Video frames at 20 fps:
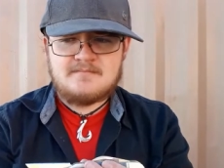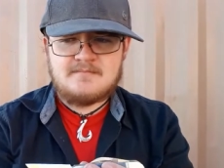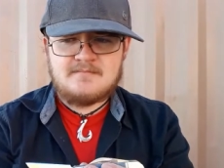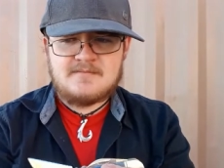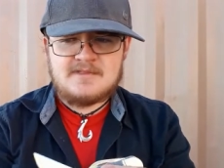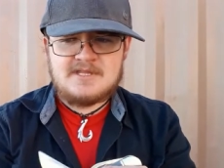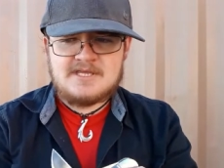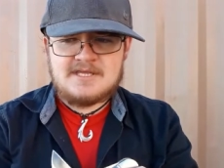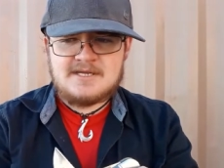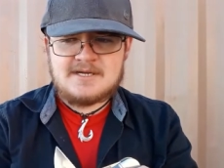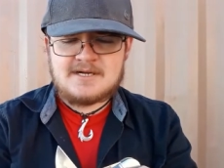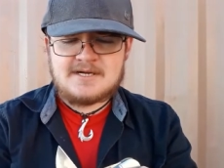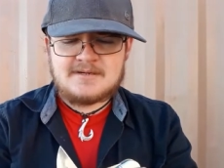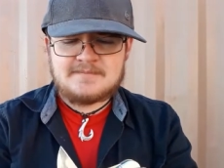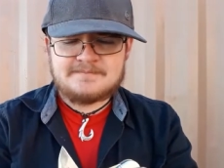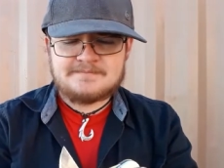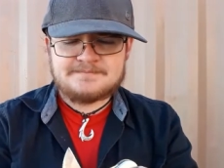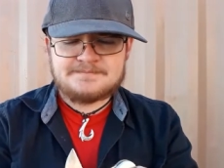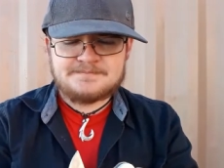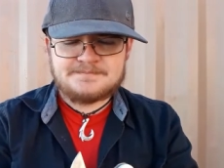The
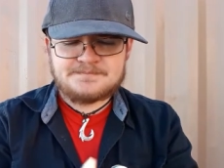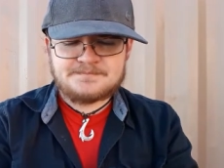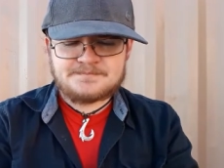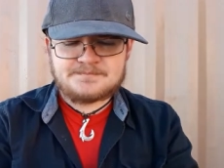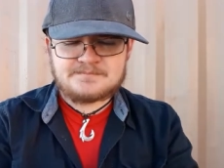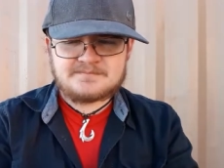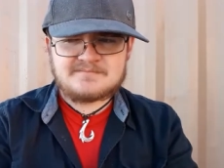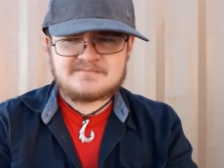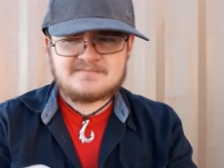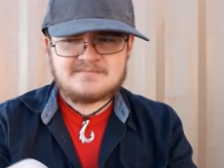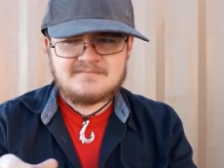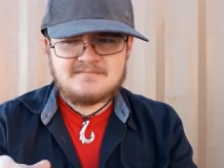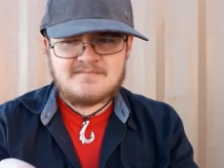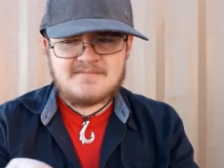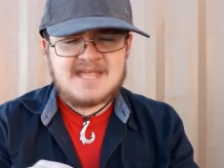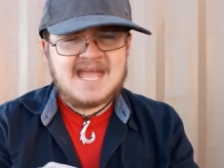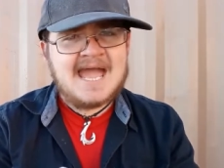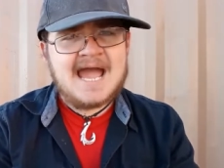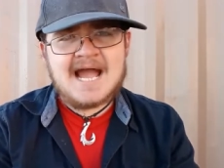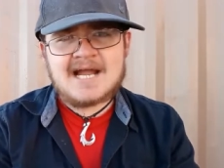
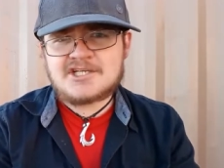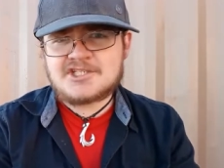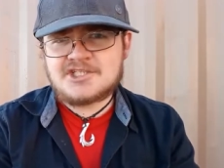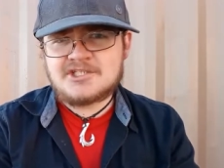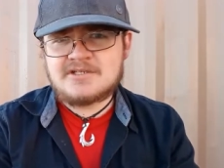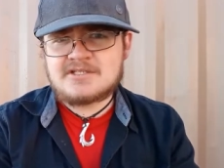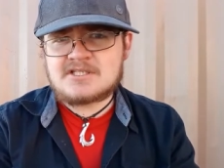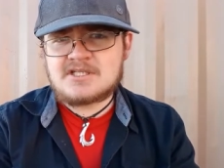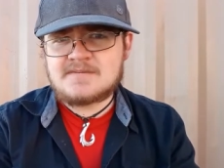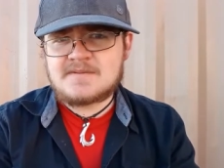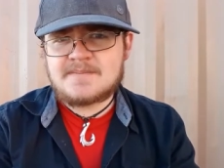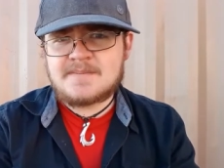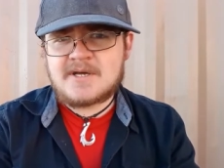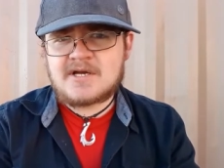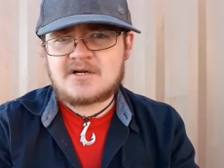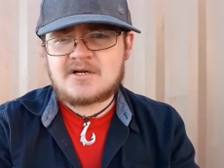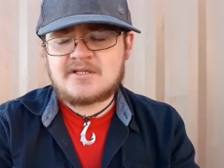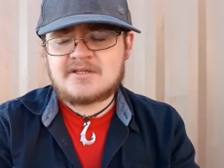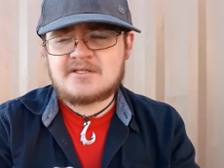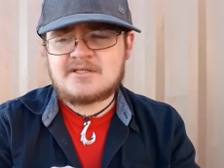action is a little bit
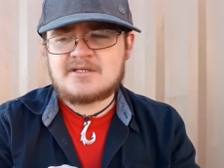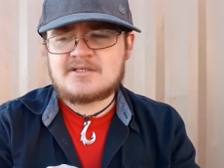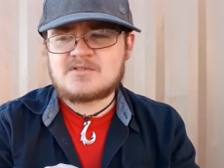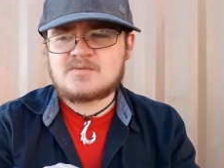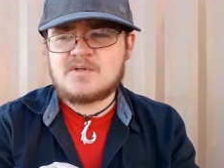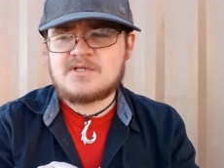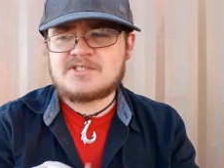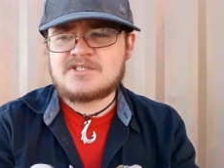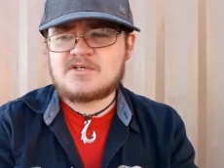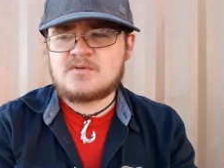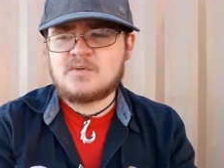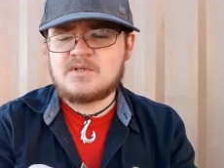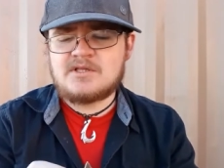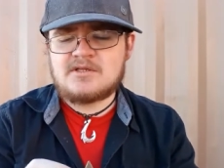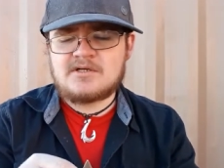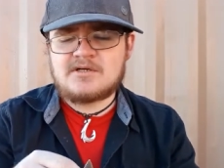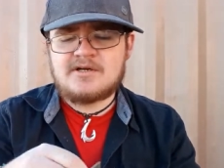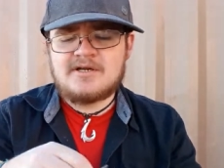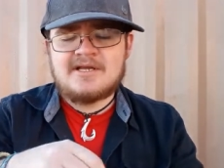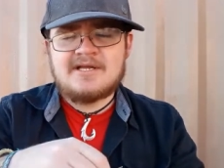better on the Swell Center
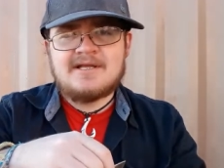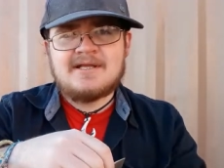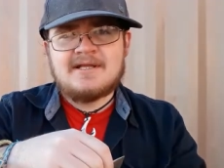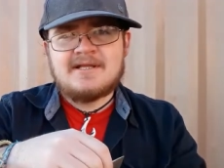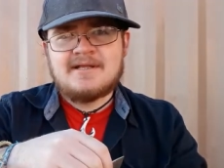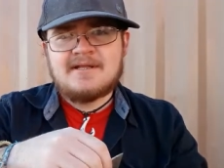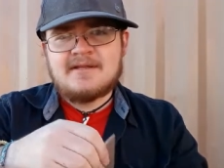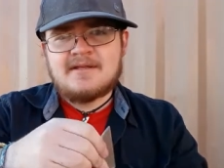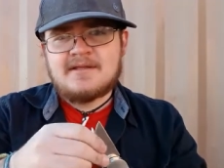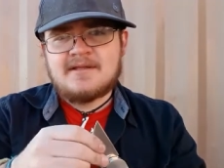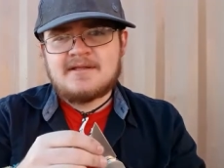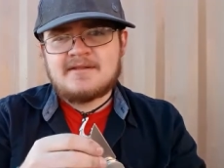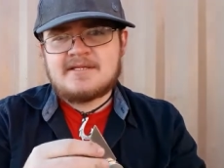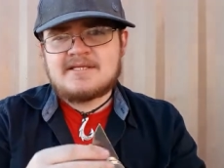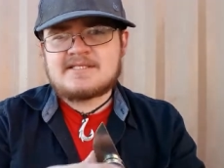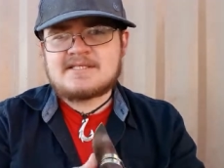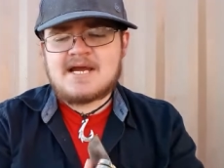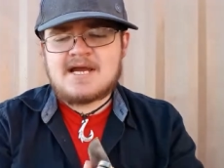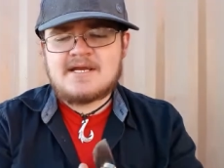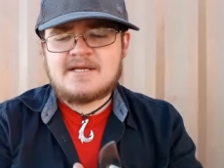Whittler.
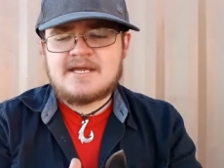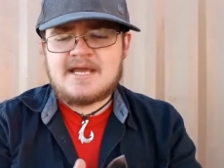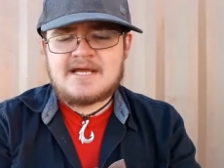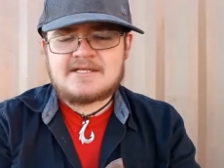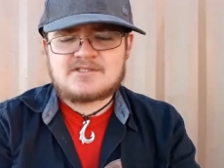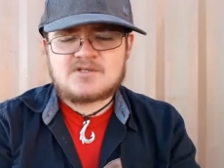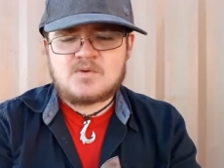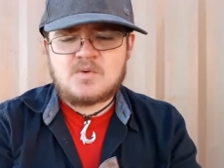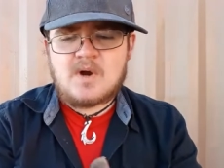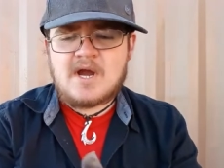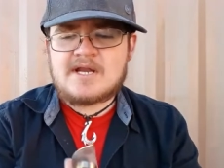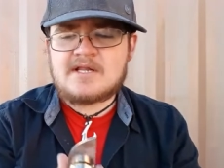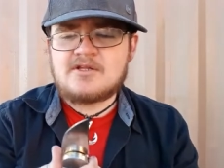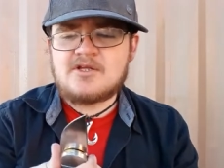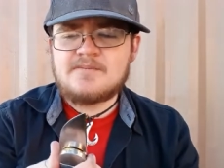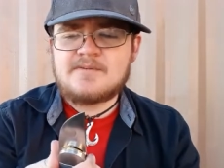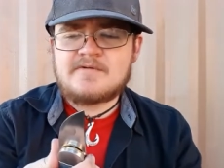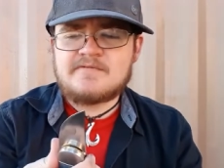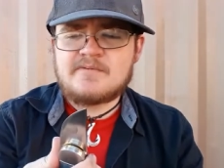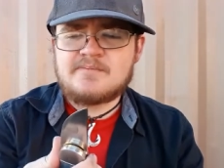This guy has quite a
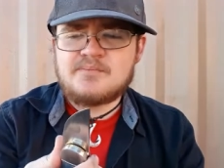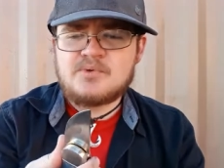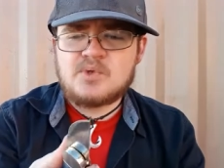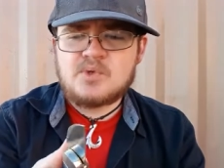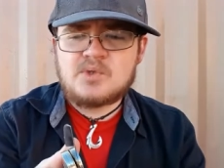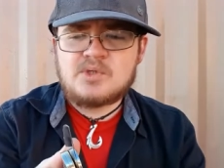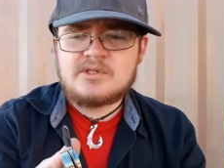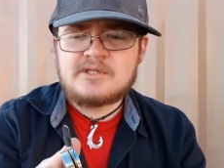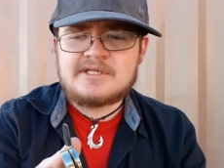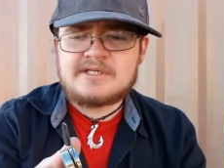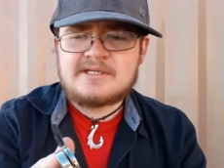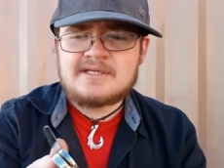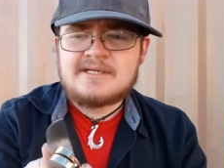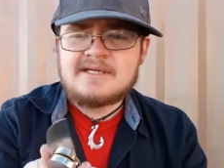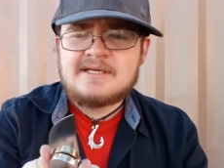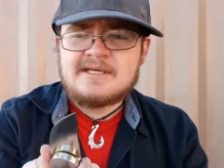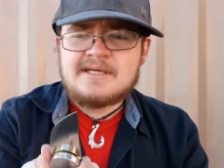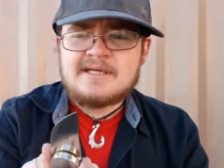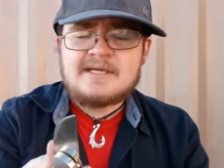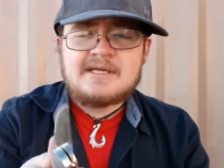little bit of a pull, and
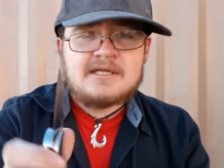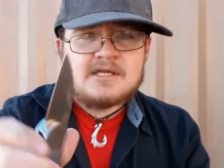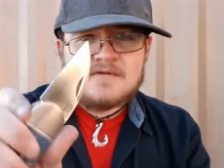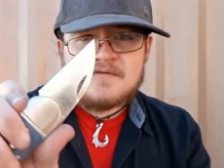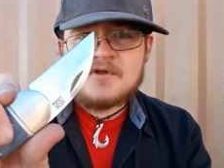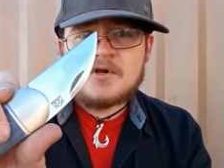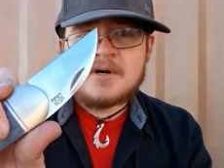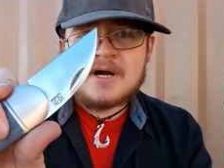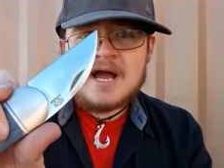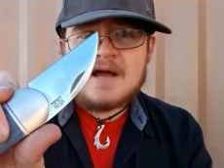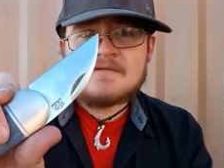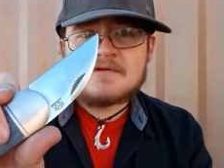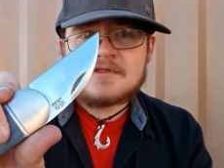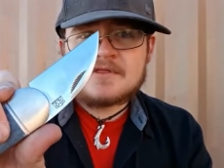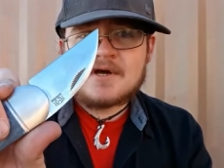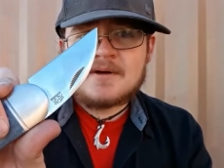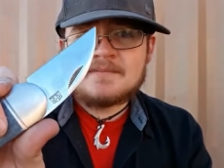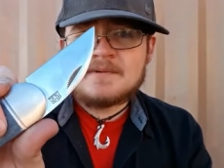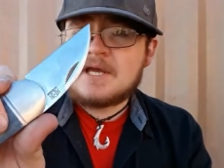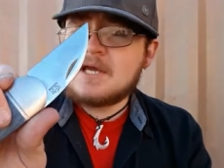if you don't have a
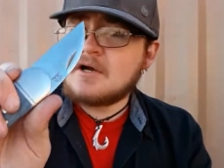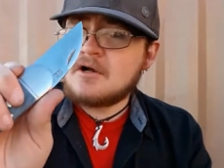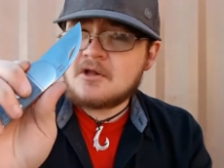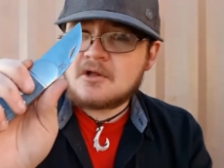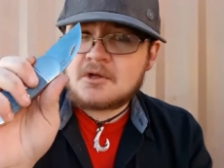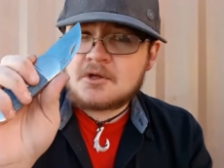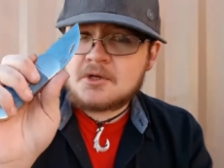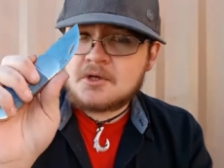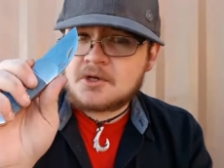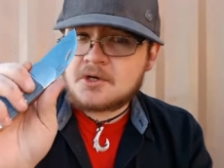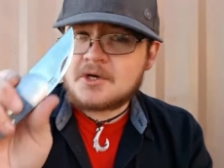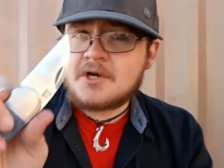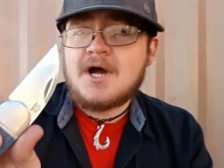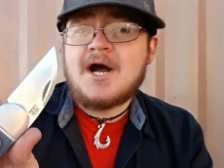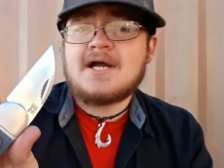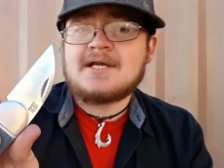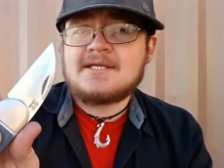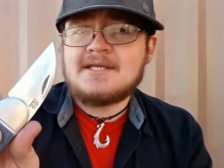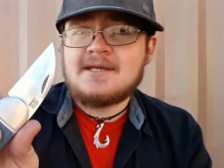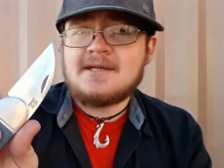thumbnail, you're
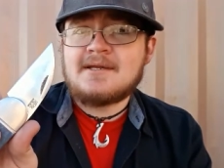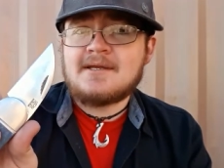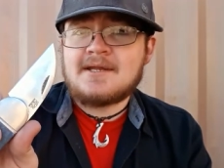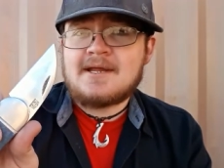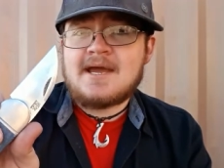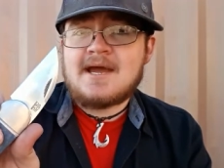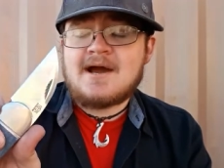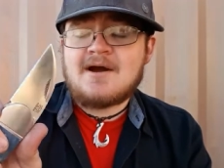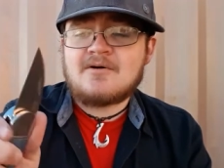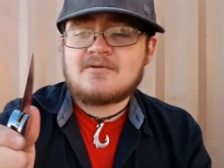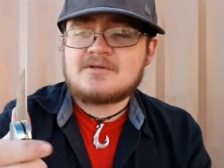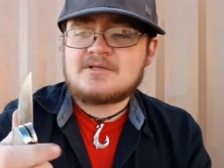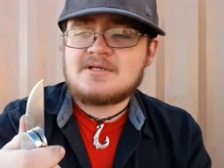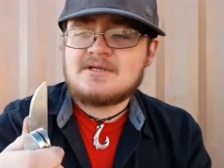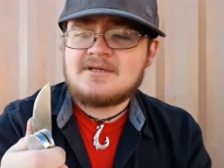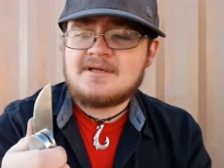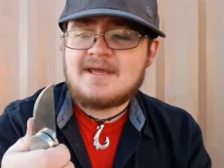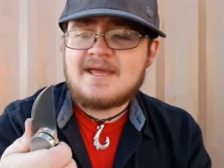not getting it out.